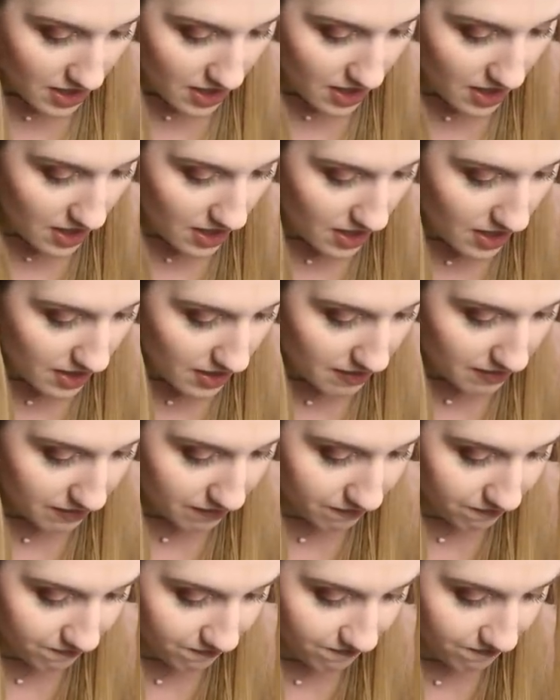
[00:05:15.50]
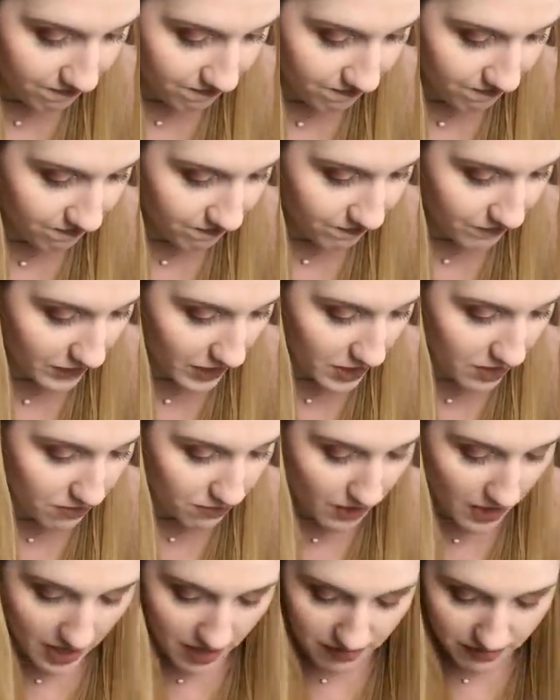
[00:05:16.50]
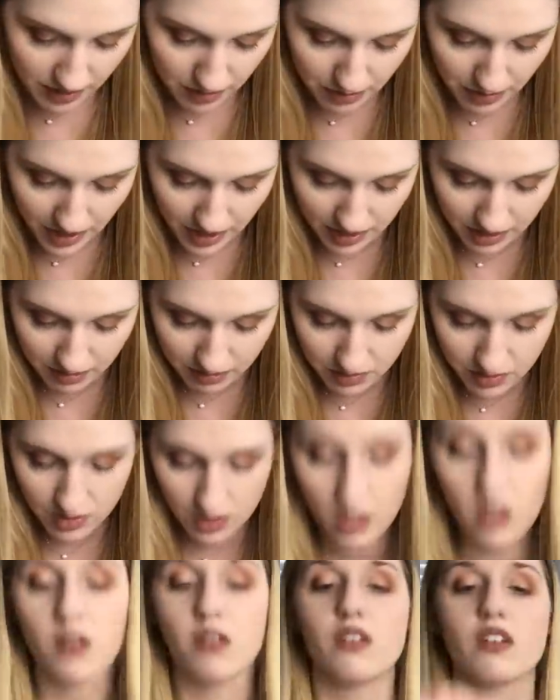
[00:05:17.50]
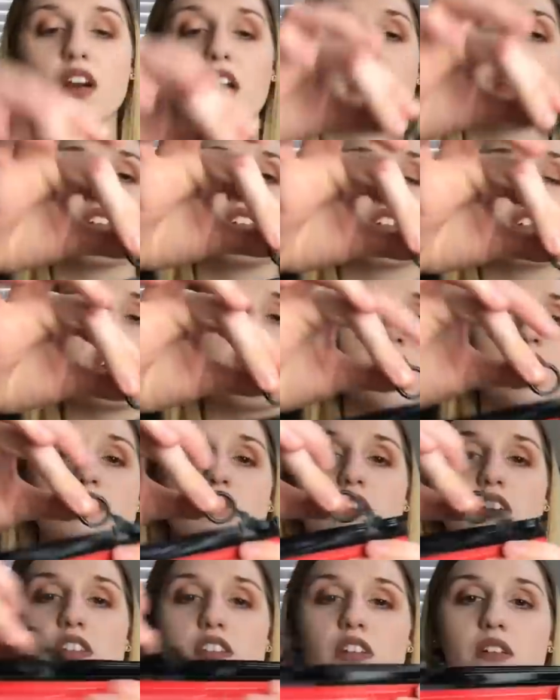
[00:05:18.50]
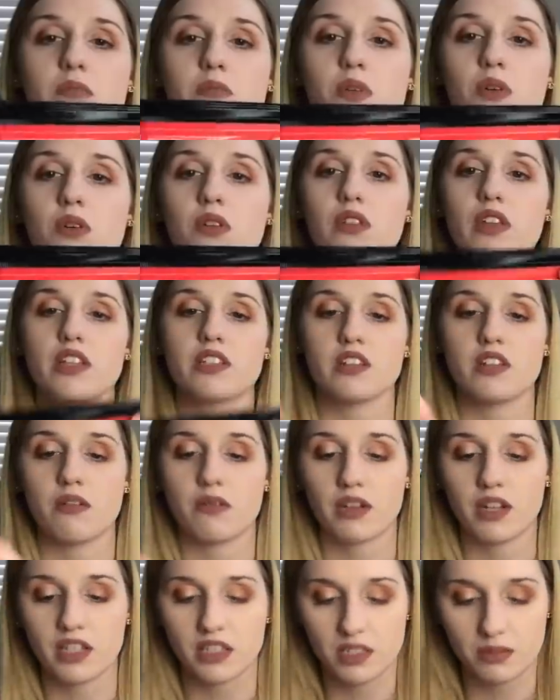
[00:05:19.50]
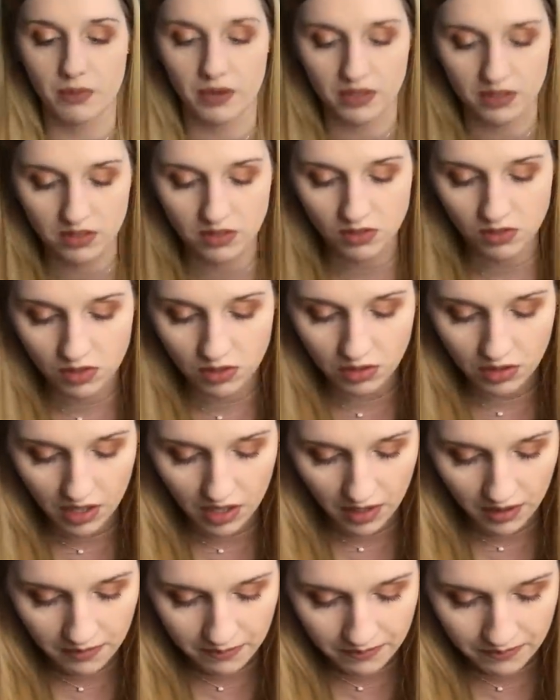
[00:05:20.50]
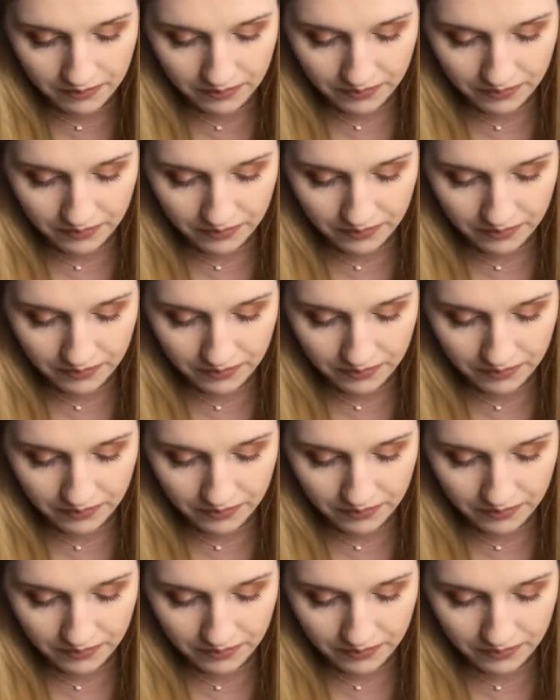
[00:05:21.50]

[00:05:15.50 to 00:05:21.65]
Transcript: It has 5 lip items. Oh, okay. This is an interesting pull. That's not what I expected. Okay.